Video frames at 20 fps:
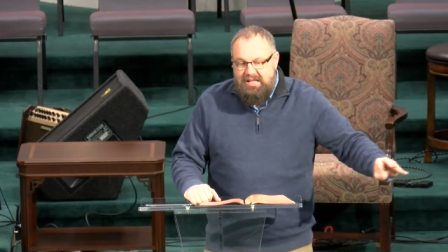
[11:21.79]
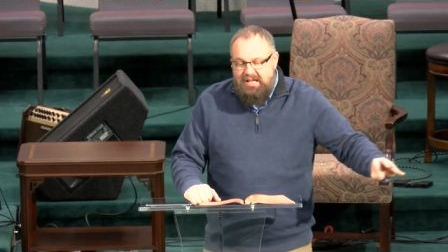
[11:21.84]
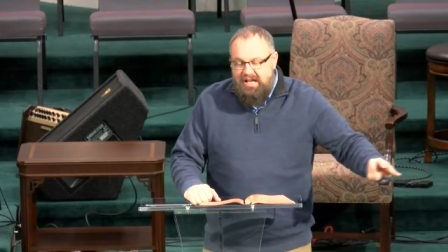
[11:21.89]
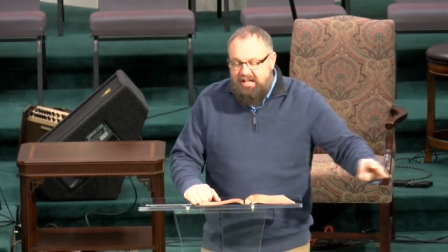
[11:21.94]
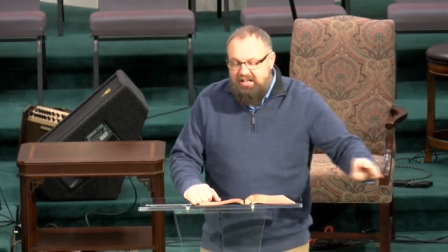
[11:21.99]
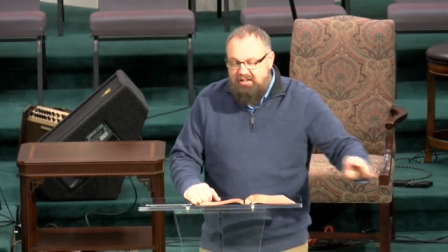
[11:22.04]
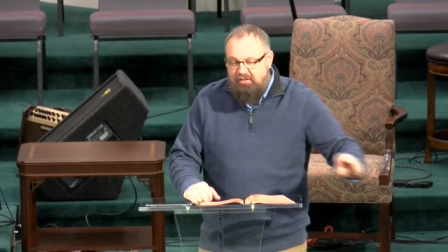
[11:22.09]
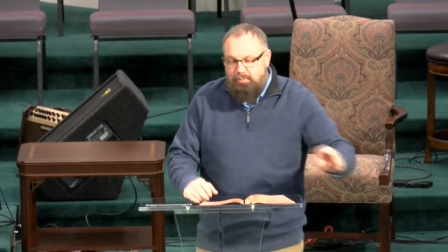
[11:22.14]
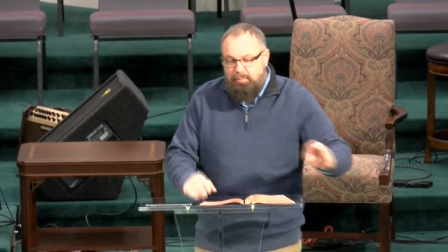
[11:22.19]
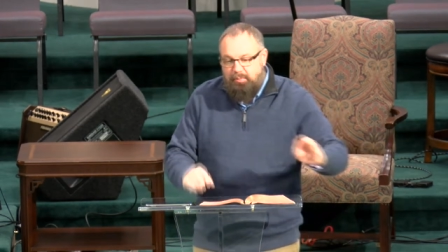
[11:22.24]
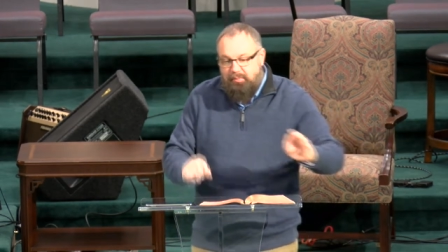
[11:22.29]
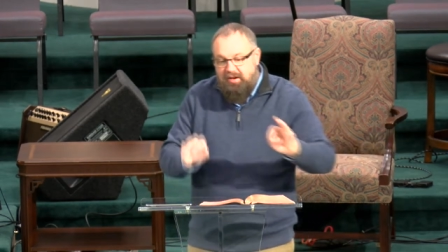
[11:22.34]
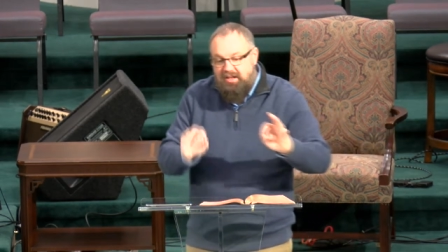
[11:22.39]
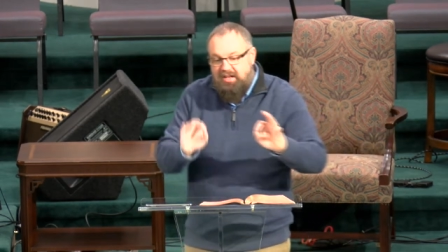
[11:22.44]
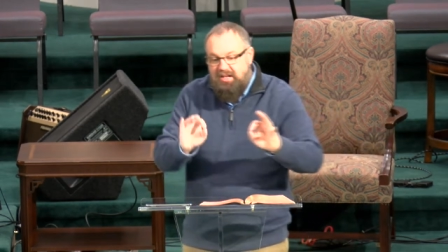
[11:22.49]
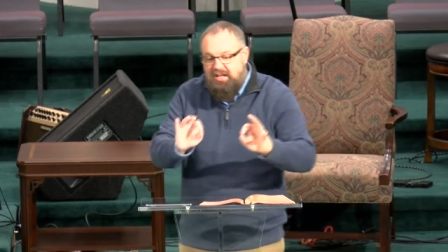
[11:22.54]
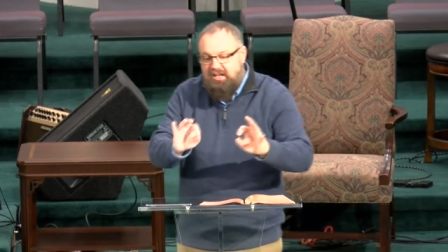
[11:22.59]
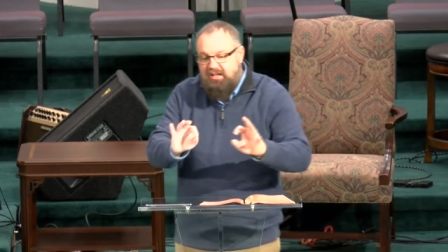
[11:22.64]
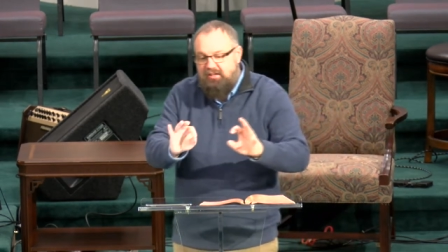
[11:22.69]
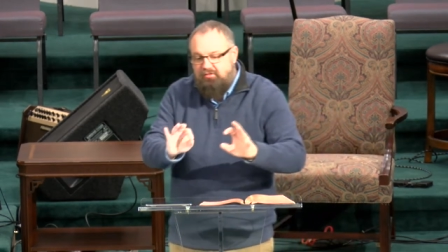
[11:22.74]
And He's
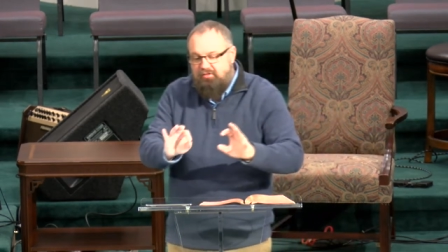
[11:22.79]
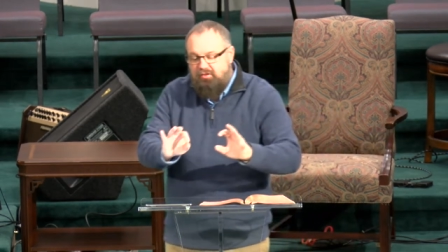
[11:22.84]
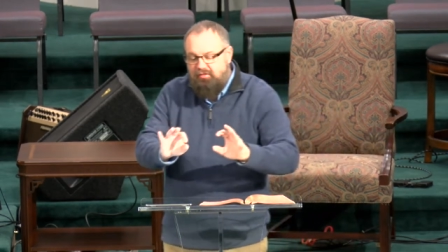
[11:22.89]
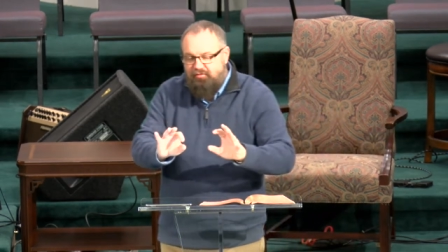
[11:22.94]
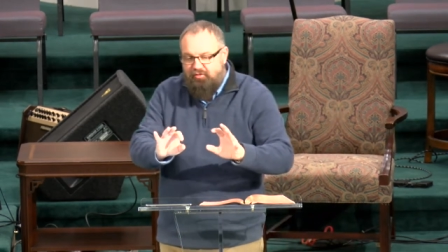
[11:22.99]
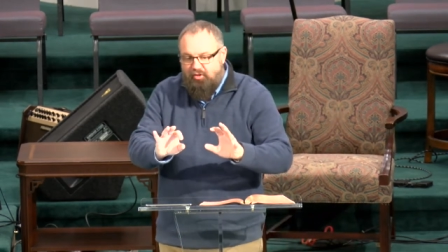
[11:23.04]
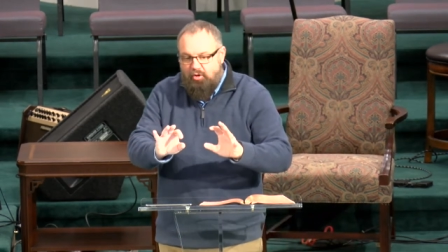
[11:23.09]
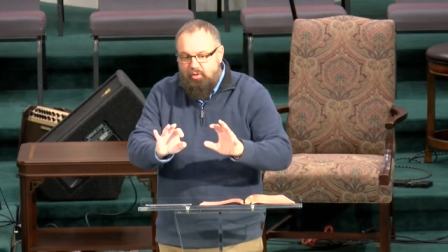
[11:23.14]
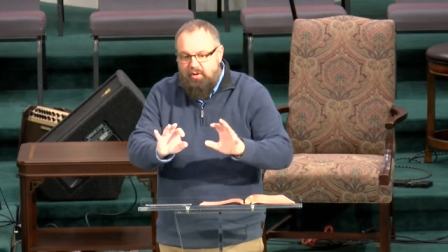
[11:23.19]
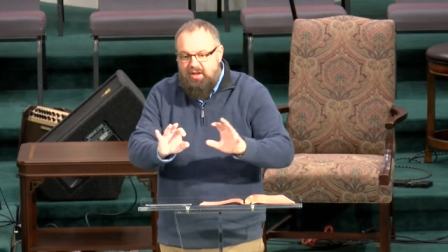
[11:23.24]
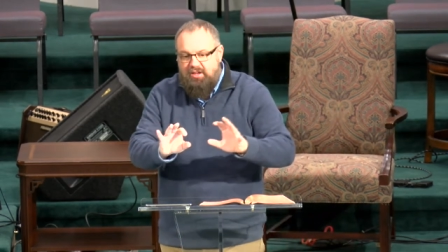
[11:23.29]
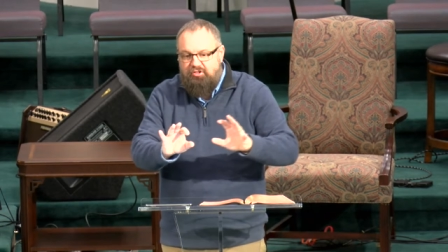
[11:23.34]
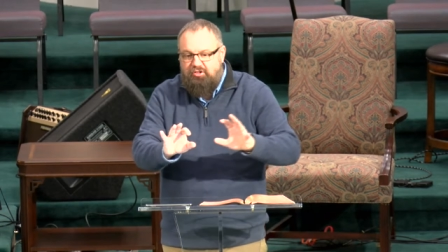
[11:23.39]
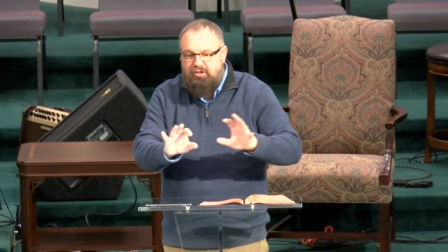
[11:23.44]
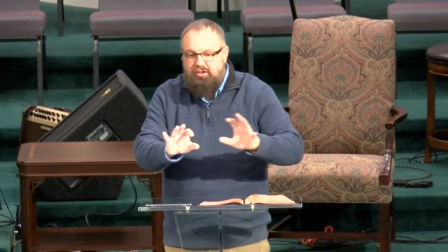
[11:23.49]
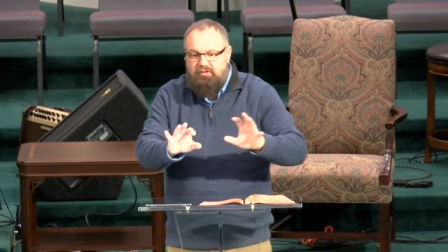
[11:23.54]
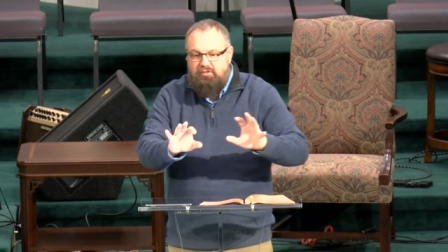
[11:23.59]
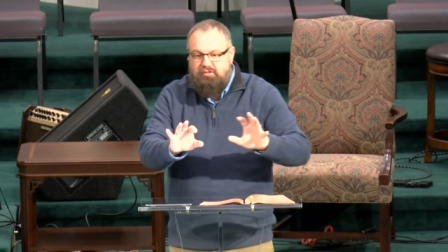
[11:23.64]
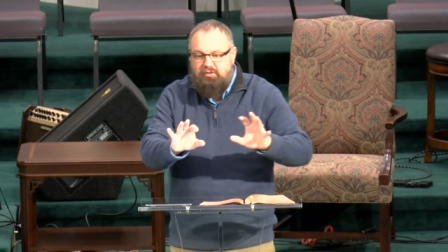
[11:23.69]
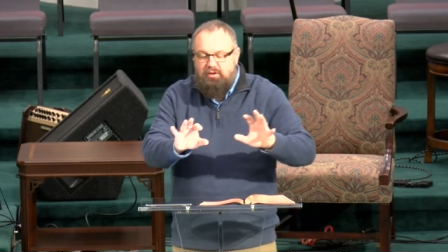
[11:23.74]
bringing it to
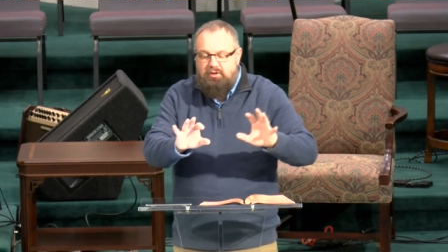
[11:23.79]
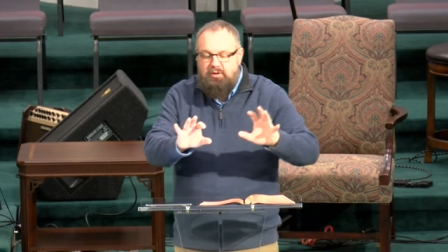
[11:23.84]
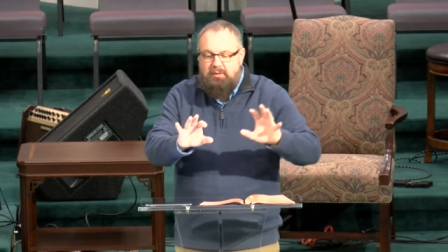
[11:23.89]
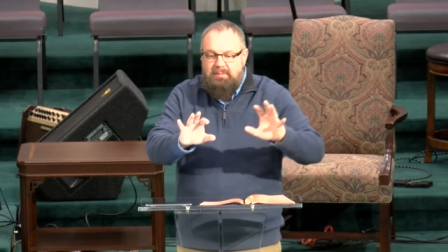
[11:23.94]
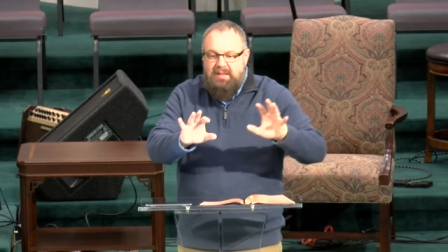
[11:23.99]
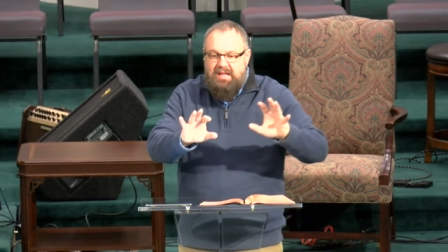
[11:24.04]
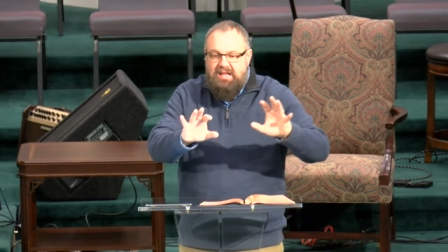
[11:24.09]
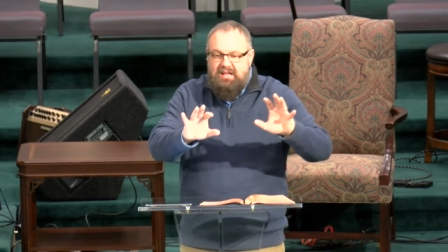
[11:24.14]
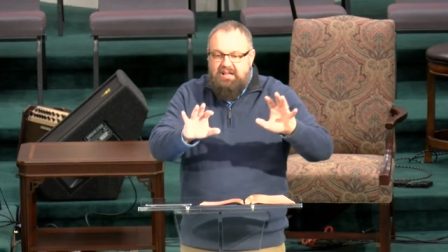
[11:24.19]
fruition through